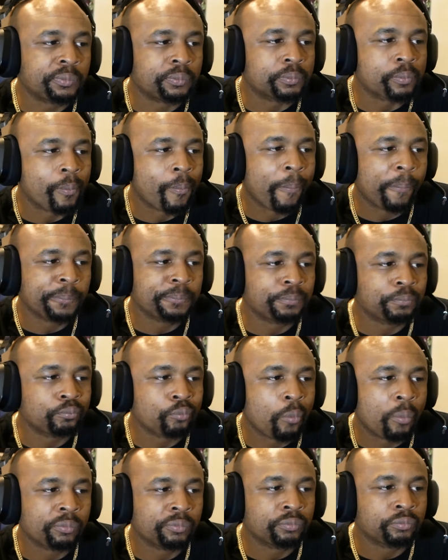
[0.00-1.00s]
doesn't think
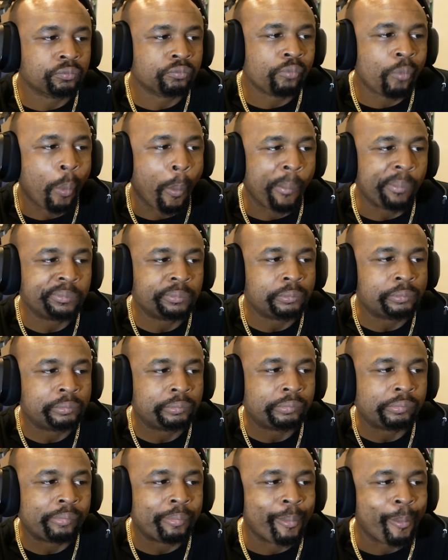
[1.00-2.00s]
anything of it, he doesn't
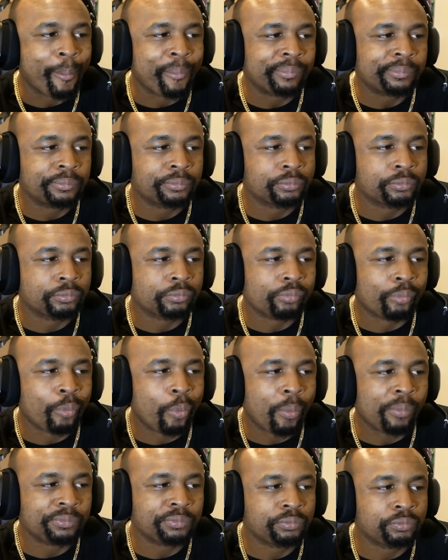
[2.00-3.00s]
see anything,
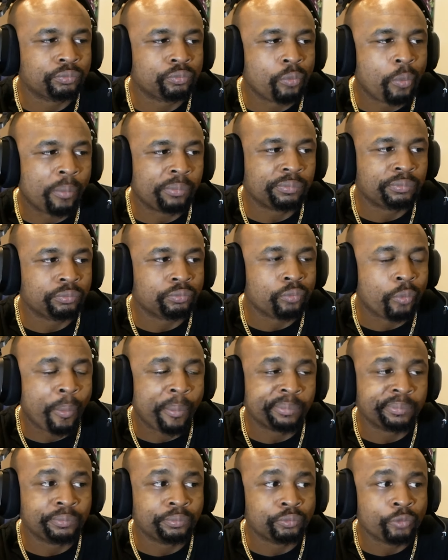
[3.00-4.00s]
leaves the
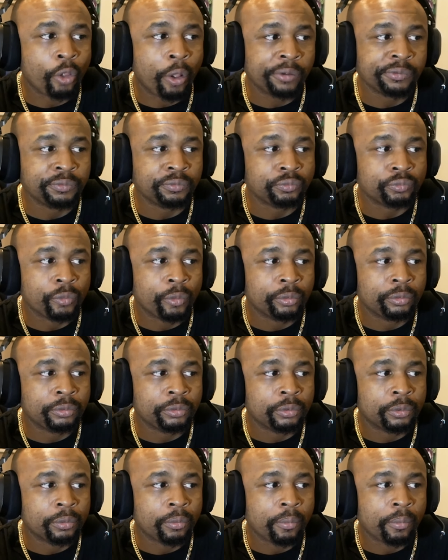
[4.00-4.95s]
restaurant, calls it a day.